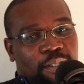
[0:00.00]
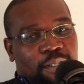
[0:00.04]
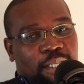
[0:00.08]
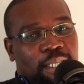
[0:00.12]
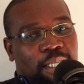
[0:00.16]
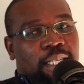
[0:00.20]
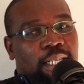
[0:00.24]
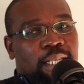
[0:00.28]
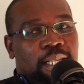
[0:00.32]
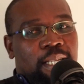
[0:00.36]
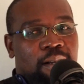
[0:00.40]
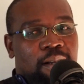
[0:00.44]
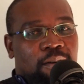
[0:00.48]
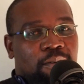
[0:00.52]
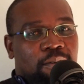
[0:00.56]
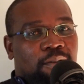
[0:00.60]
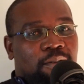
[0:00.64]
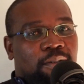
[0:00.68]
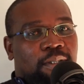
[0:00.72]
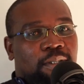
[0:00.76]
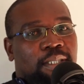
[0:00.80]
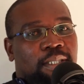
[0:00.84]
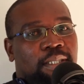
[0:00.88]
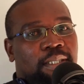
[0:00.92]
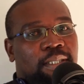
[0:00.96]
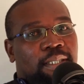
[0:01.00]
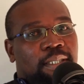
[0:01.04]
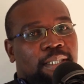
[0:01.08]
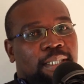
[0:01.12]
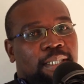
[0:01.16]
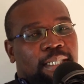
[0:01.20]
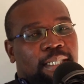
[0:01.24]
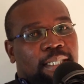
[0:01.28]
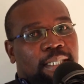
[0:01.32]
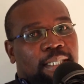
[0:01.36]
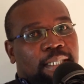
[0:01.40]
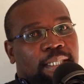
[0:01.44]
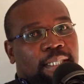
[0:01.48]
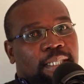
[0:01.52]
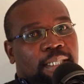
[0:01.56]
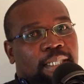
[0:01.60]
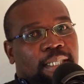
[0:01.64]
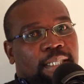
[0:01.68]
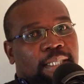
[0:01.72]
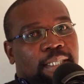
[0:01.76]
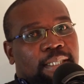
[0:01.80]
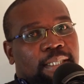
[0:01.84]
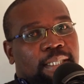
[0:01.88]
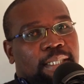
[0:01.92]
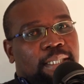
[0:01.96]
earlier ukuthi
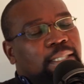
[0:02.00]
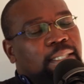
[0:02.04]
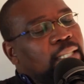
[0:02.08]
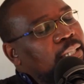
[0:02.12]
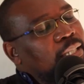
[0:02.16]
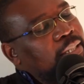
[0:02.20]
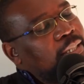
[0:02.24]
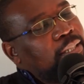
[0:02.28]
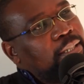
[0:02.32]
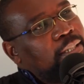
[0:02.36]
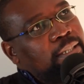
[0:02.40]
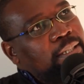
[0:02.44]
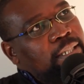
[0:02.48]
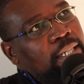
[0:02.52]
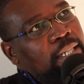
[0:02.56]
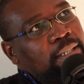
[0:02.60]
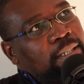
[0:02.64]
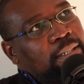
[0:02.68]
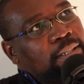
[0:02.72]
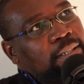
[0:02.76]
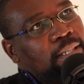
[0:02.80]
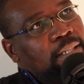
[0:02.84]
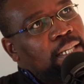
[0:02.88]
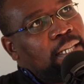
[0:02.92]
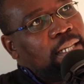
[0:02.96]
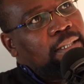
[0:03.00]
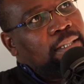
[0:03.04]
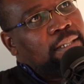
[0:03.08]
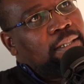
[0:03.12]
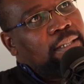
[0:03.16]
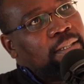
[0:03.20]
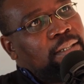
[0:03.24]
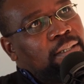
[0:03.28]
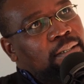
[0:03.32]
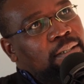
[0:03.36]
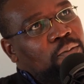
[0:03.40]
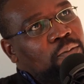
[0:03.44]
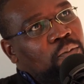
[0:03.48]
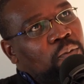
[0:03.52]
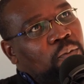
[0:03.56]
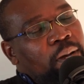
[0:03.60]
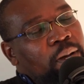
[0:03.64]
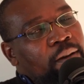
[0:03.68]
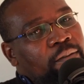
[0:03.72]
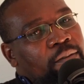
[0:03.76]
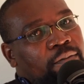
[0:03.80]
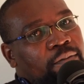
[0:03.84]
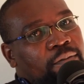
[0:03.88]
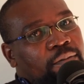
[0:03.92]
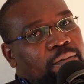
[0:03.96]
there are certain things that we
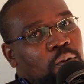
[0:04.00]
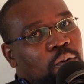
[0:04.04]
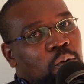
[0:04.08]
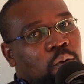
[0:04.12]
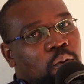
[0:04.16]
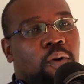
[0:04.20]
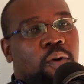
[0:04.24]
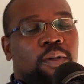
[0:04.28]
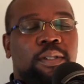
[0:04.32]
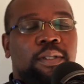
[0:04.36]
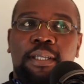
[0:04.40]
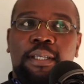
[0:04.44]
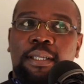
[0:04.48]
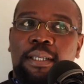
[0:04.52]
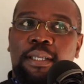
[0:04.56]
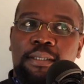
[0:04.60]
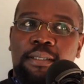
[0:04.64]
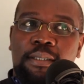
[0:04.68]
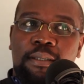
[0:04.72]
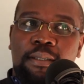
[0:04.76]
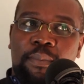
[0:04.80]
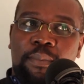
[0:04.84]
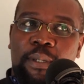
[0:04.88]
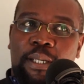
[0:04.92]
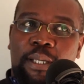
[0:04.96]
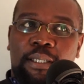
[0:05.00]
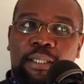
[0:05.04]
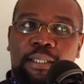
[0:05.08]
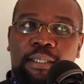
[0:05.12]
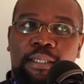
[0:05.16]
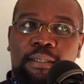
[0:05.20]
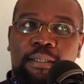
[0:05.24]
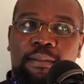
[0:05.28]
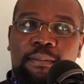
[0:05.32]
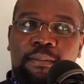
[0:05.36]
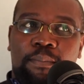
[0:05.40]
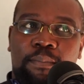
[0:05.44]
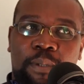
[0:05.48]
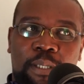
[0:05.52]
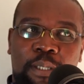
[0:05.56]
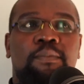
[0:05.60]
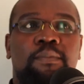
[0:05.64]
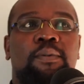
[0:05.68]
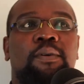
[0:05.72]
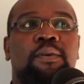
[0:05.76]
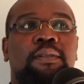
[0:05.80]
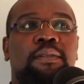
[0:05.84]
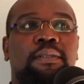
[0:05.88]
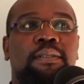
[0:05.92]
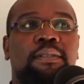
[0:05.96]
have forgotten as the black
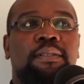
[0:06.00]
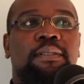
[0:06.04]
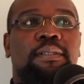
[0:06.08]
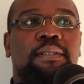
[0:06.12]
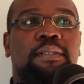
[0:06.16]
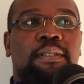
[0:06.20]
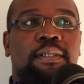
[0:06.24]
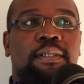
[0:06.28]
people.